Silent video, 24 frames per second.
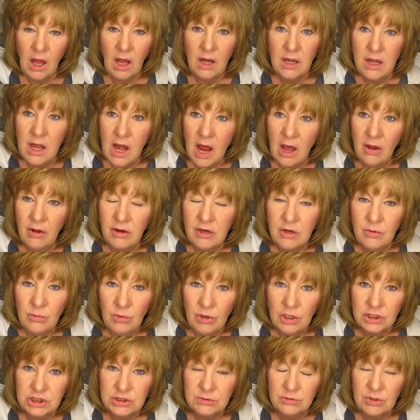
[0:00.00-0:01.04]
And now I can
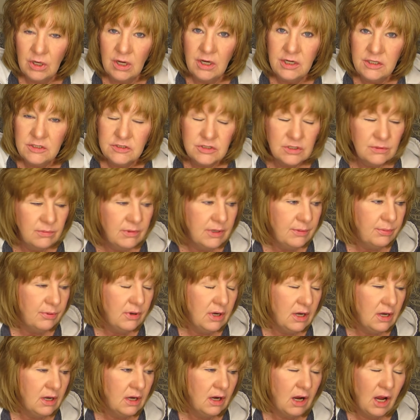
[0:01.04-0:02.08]
watch them. God answered my
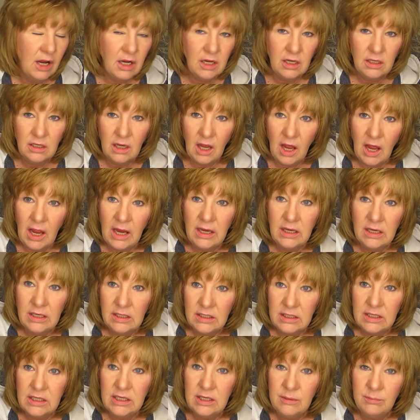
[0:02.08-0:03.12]
prayer. I can, I
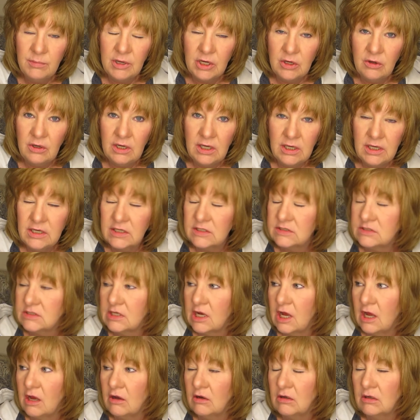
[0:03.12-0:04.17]
can keep my grandkids
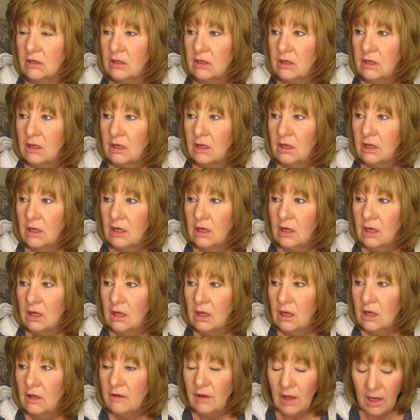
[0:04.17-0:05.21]
now.
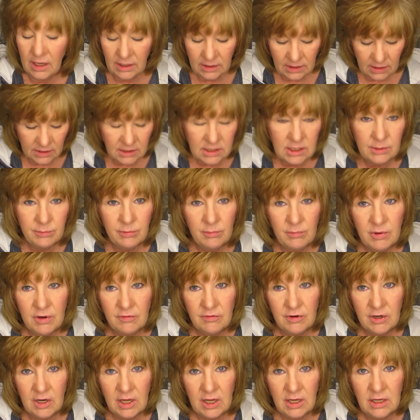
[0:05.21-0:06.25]
I can keep them
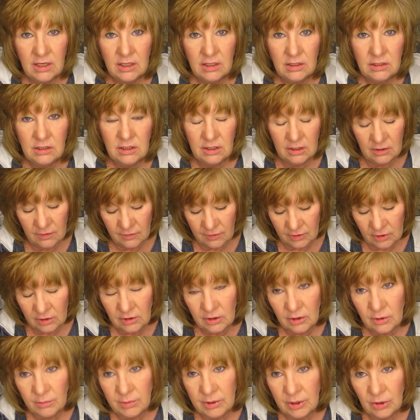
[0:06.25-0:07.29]
overnight. You know, they're a
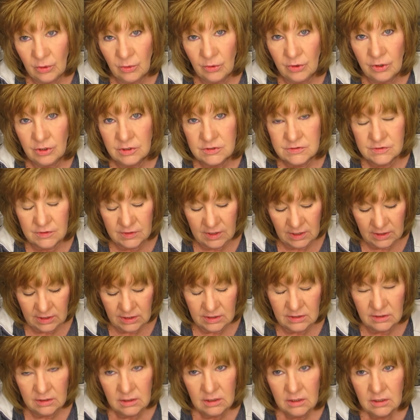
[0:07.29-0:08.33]
little bit older, so they
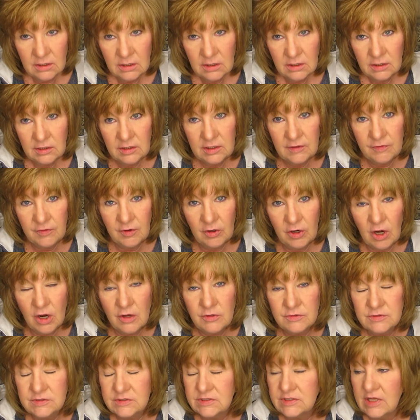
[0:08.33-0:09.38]
can get their
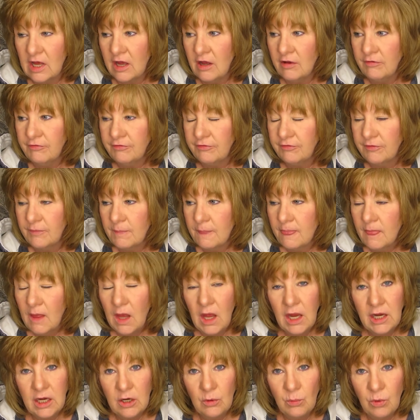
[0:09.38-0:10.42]
own stuff.
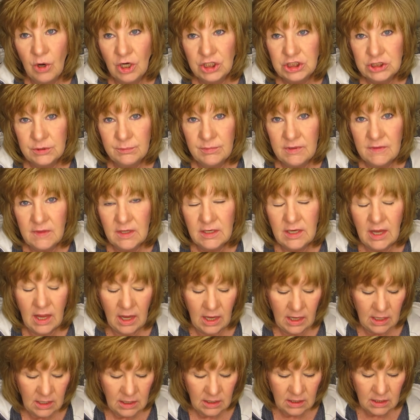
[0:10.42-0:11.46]
I can watch them in the
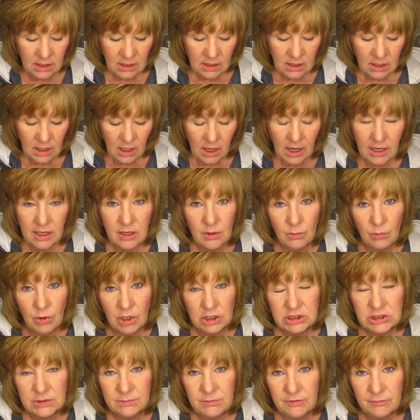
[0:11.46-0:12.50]
day. I can
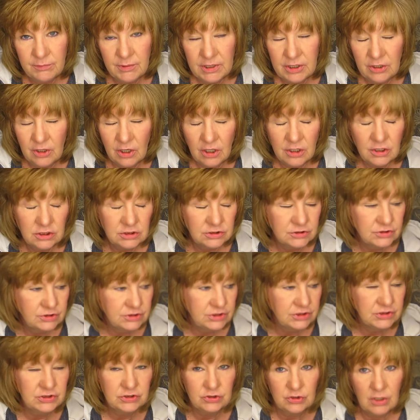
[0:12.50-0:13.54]
watch them if my daughters
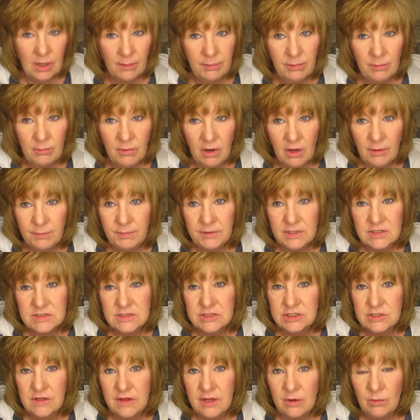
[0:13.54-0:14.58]
just drop them off
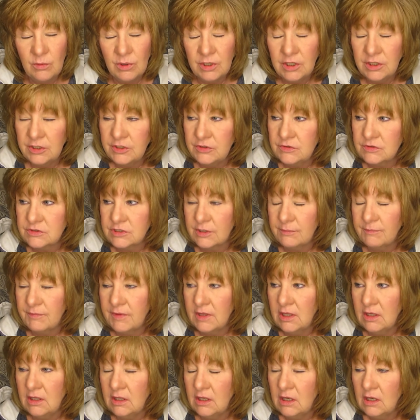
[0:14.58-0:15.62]
because they want to do
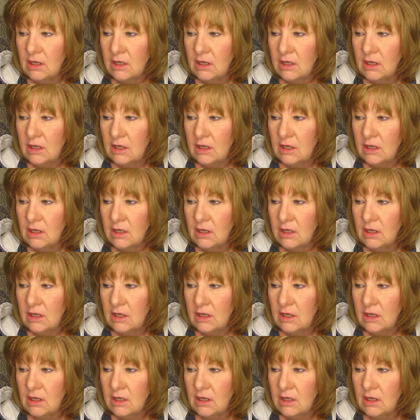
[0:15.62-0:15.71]
something.